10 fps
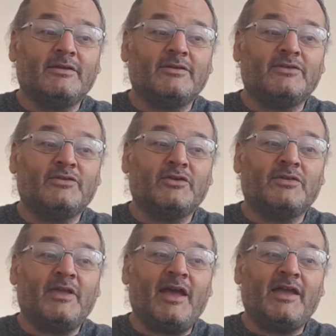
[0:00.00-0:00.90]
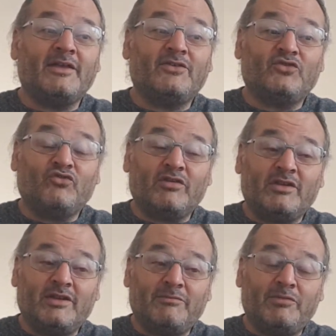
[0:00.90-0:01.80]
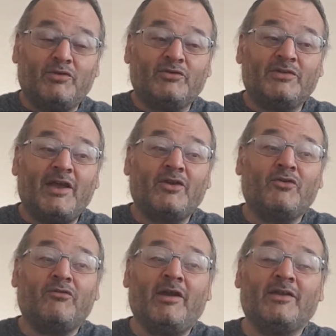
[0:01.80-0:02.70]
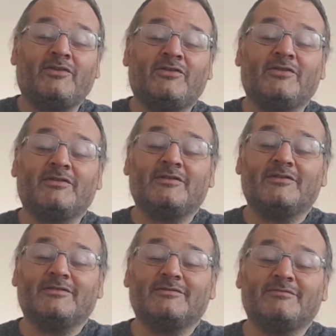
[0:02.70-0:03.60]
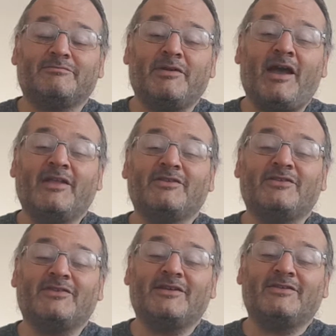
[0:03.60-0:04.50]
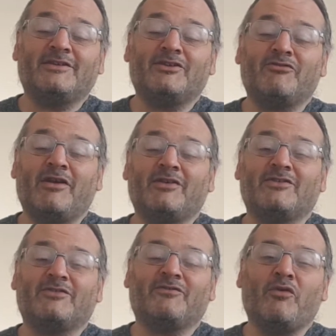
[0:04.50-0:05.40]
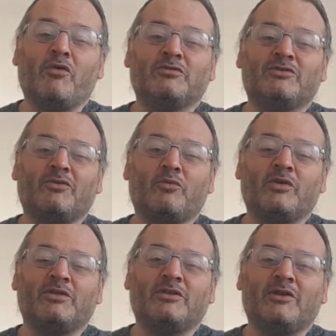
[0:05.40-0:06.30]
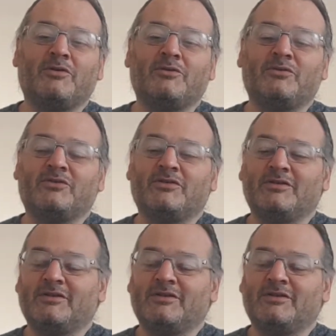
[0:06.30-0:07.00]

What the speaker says: So that is tricky because that creates, behind the scenes, it creates folders on Windows.